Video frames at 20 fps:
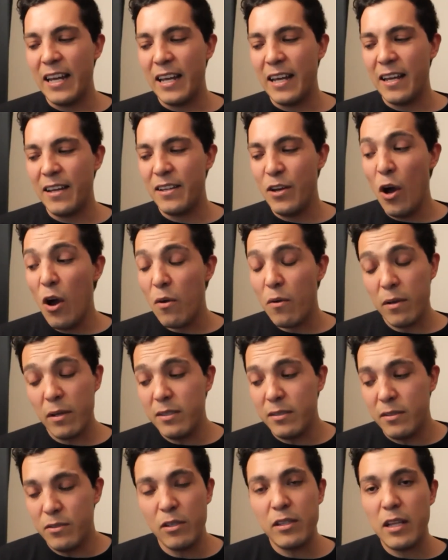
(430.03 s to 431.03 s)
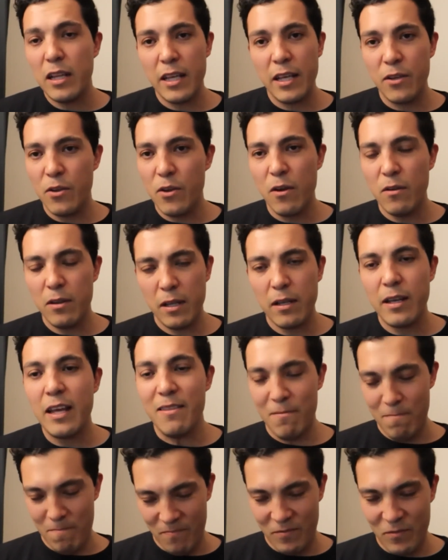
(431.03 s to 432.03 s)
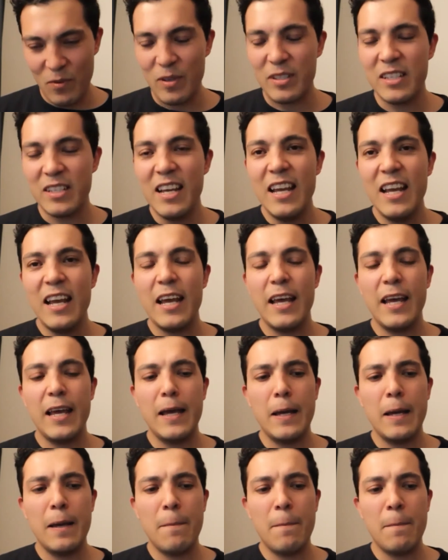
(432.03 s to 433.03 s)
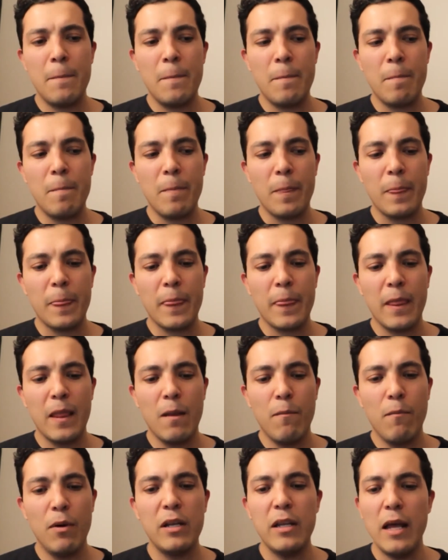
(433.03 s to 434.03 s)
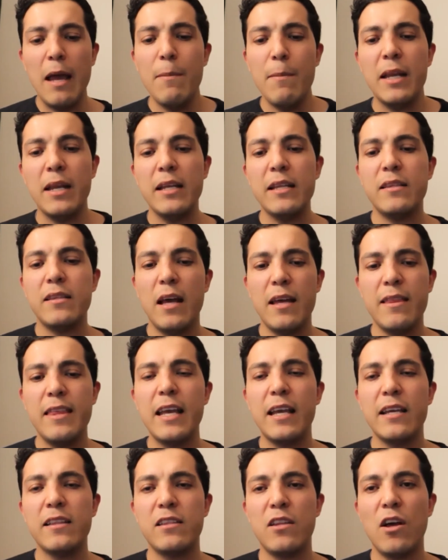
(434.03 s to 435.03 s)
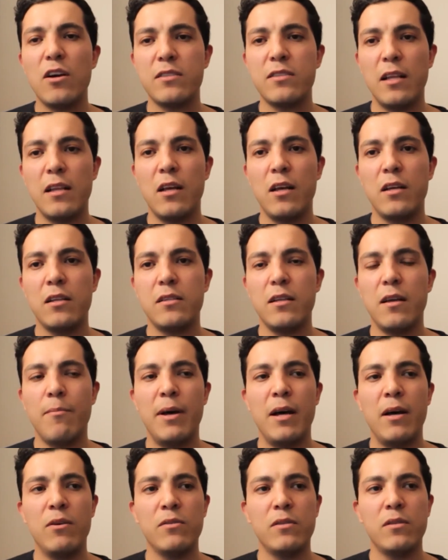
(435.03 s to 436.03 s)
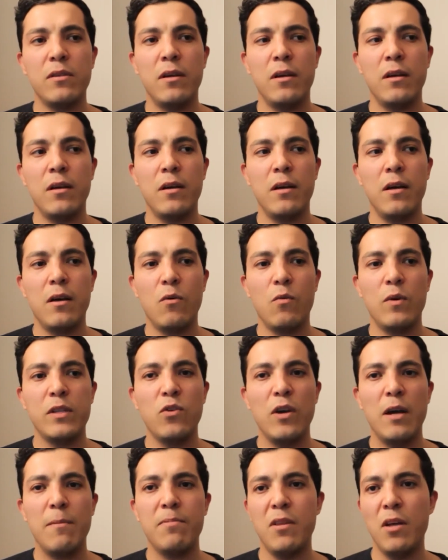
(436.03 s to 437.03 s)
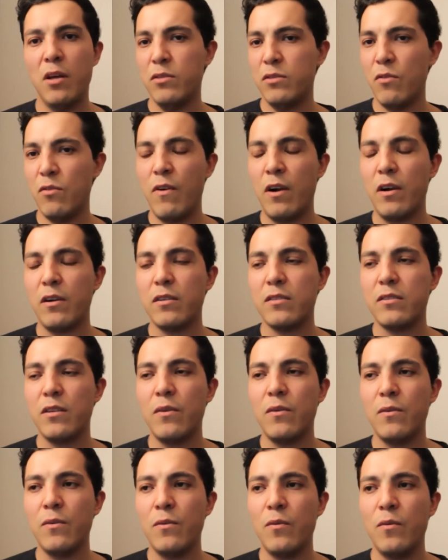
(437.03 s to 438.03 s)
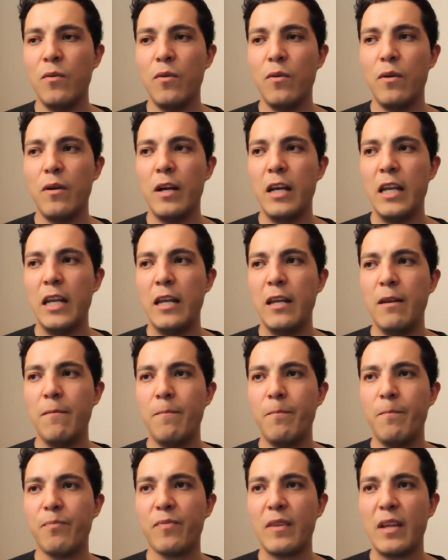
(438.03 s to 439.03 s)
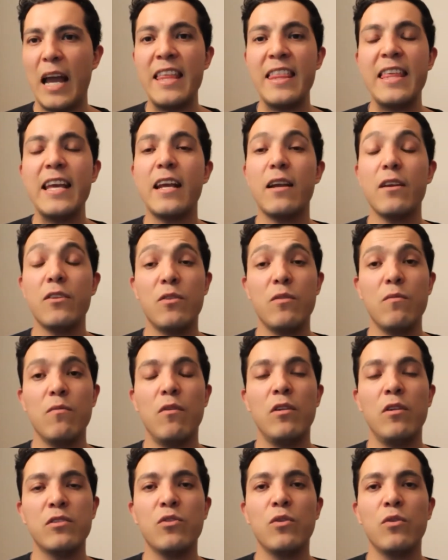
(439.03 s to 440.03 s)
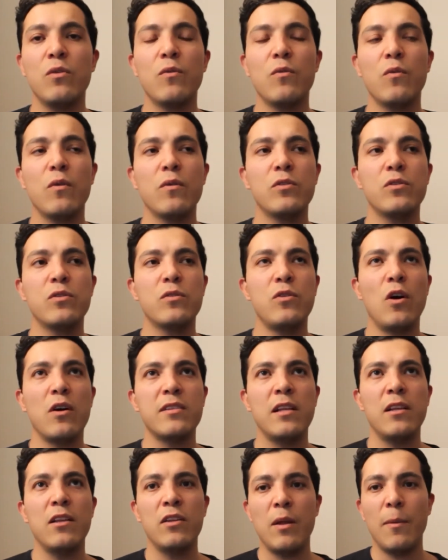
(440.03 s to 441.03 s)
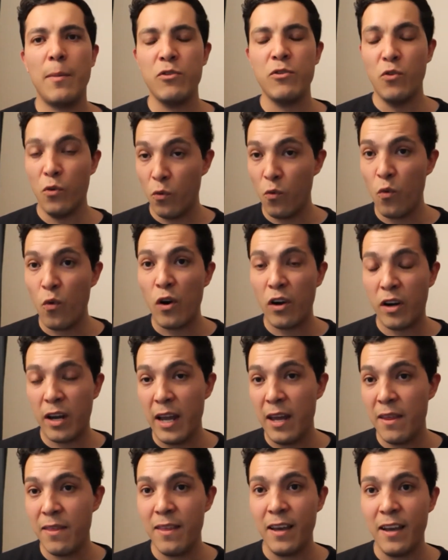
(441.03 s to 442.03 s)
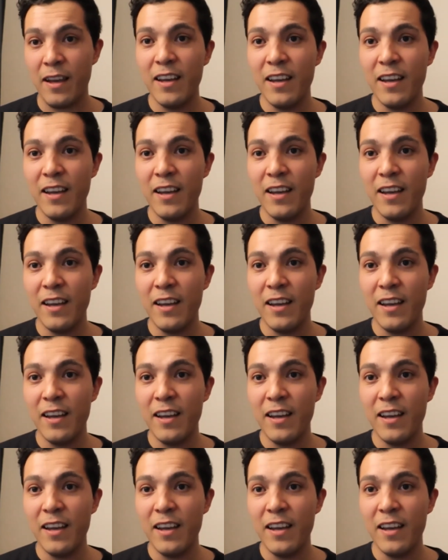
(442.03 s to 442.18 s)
no, it's totally, you know, yeah, true. But I mean, I think it talks a lot about what you have done so far. So, and I think it also talks a lot about your work ethic